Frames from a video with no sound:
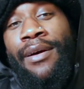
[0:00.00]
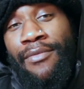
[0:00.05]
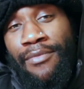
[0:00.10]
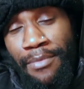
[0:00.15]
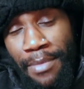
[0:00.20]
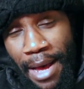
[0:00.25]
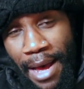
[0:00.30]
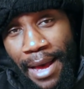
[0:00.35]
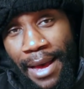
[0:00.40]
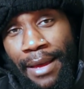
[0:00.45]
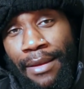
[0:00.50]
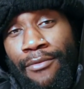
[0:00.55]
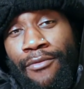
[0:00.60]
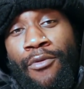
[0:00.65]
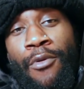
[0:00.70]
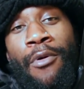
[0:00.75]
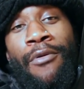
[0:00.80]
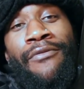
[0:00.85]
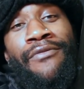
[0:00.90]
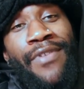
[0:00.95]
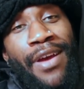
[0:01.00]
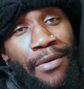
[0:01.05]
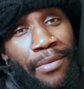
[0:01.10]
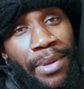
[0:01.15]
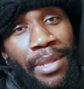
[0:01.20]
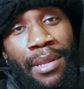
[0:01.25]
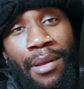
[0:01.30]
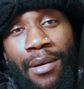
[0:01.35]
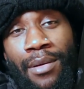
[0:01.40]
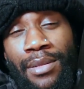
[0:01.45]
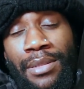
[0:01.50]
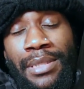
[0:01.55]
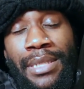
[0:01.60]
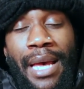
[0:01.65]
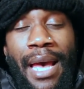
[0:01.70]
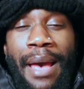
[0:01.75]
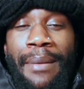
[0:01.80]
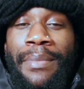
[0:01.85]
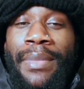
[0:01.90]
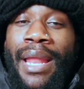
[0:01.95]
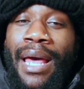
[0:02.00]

of mine for a very long time,